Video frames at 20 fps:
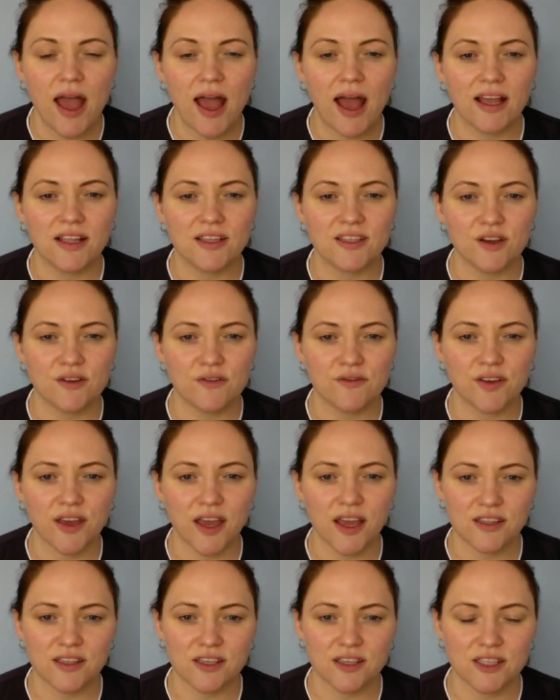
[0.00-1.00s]
and don't
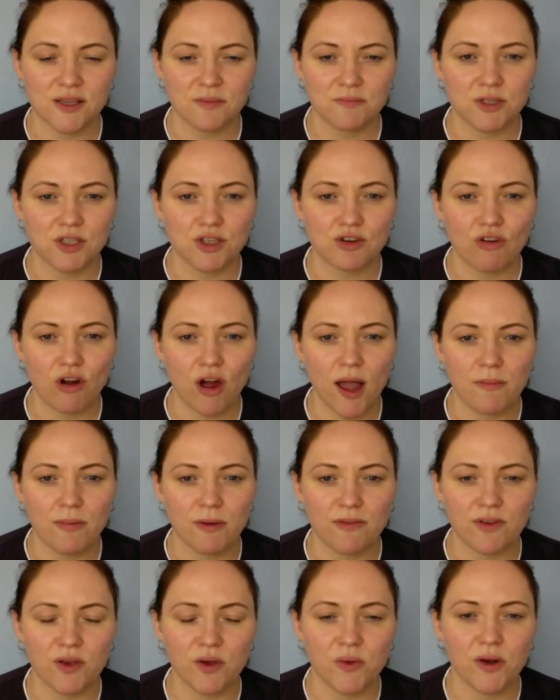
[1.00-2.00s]
forget to subscribe
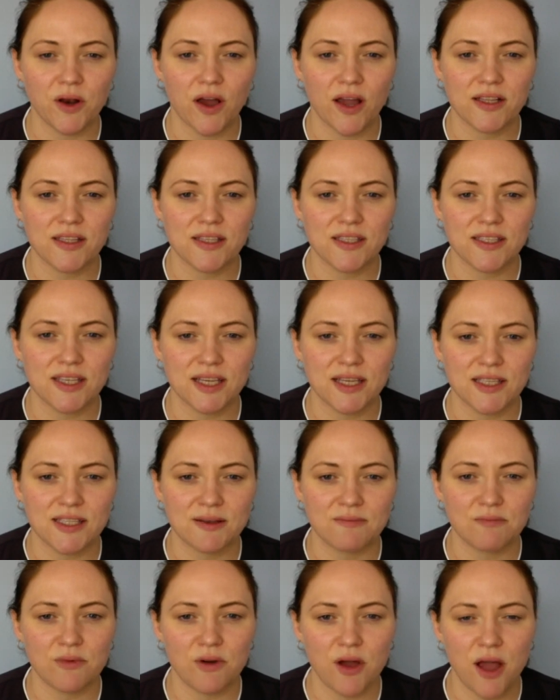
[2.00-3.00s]
if you would like to see
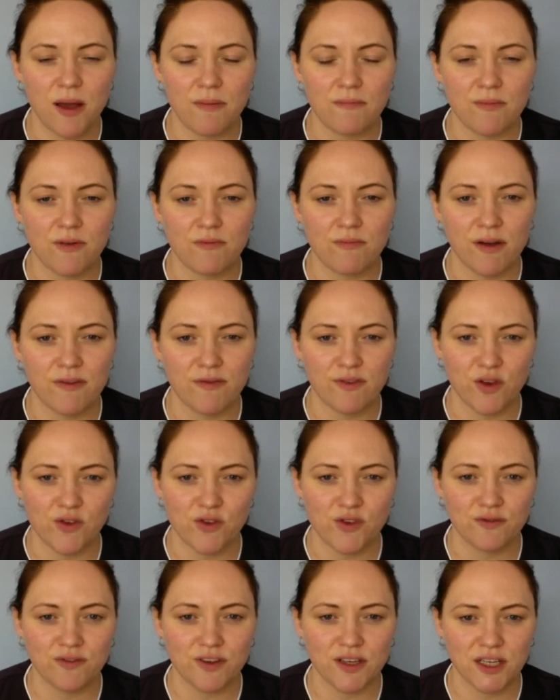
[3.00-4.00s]
some of my
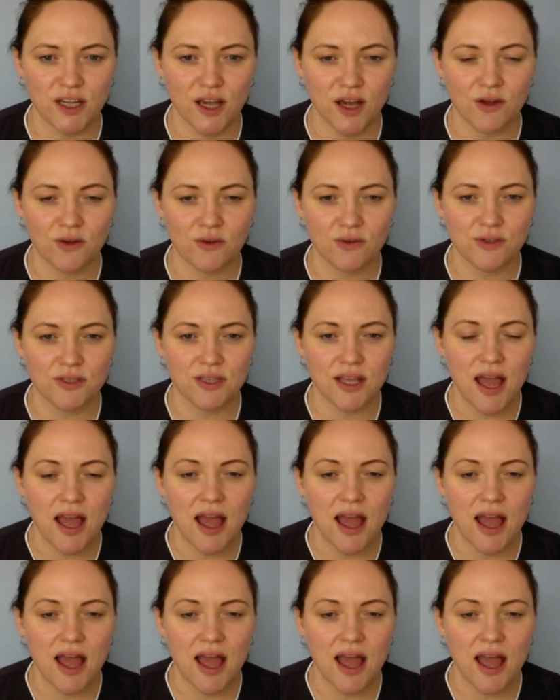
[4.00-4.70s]
future videos.